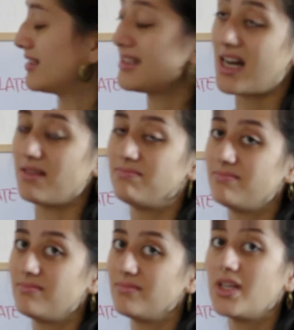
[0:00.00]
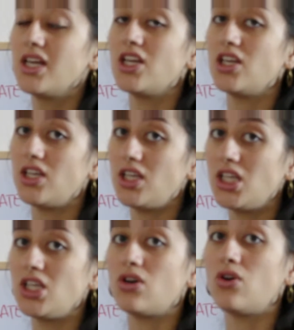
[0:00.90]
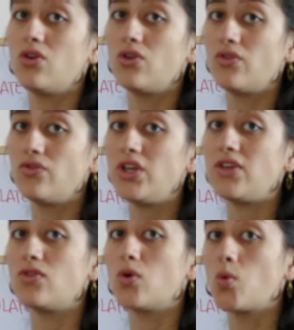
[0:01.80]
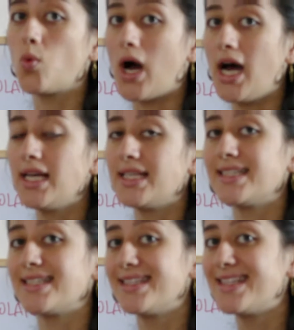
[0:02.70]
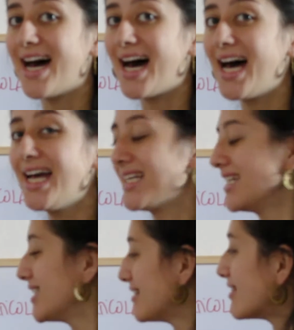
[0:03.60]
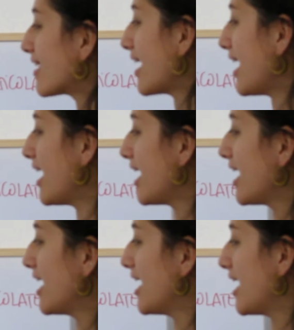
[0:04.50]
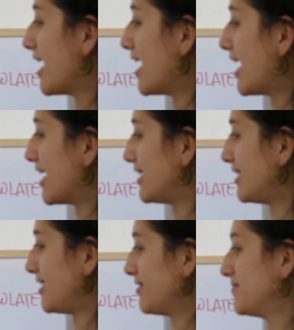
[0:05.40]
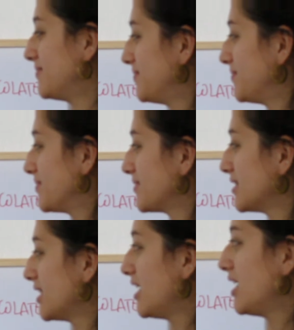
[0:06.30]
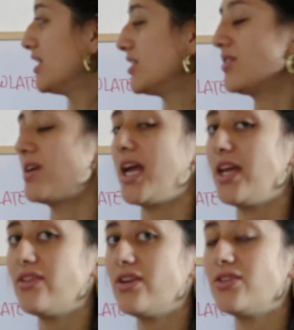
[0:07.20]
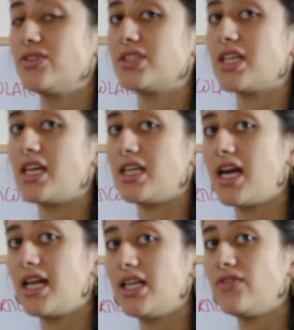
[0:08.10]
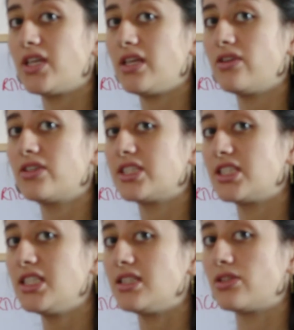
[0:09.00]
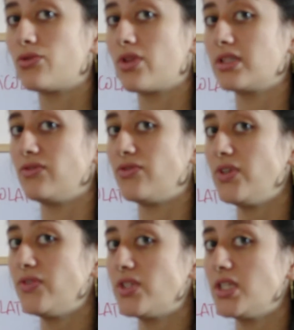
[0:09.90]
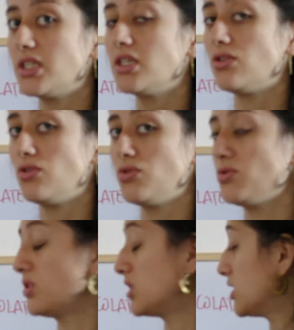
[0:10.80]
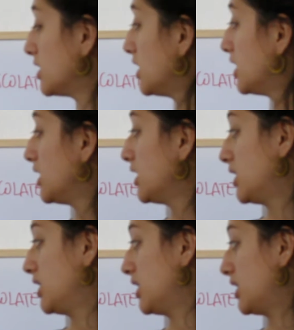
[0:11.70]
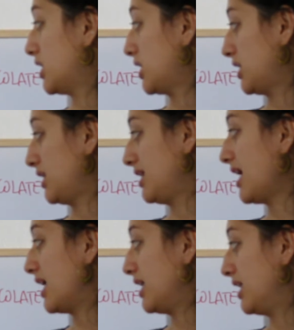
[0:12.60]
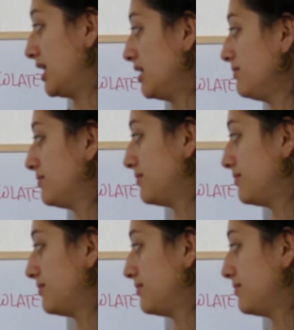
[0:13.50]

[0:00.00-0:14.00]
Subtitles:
da. Io vivo qua da 3 anni. So either you say I live here since 2015, you use dal,